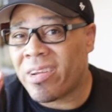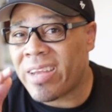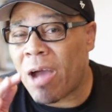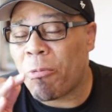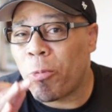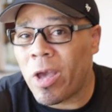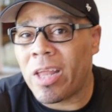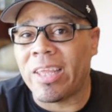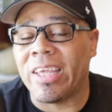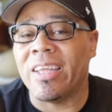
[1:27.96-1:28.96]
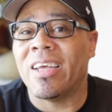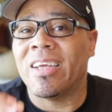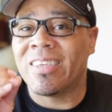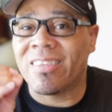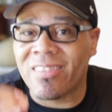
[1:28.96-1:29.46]
if they're not
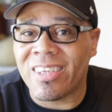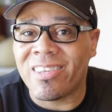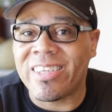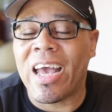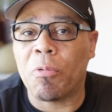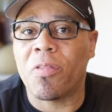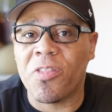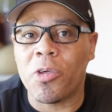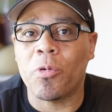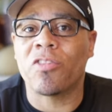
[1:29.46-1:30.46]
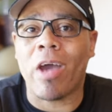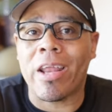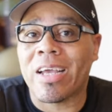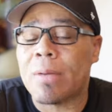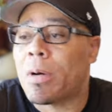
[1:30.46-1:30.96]
willing to sit down with you and
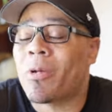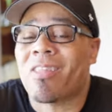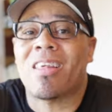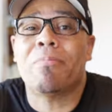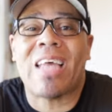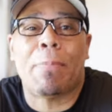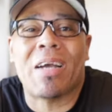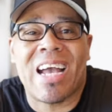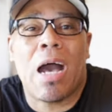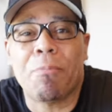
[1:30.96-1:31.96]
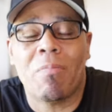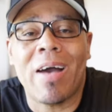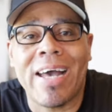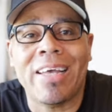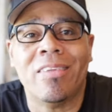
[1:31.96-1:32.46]
try to come up with some type of
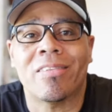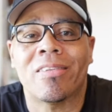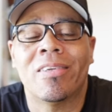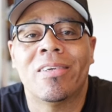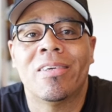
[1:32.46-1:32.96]
compromise,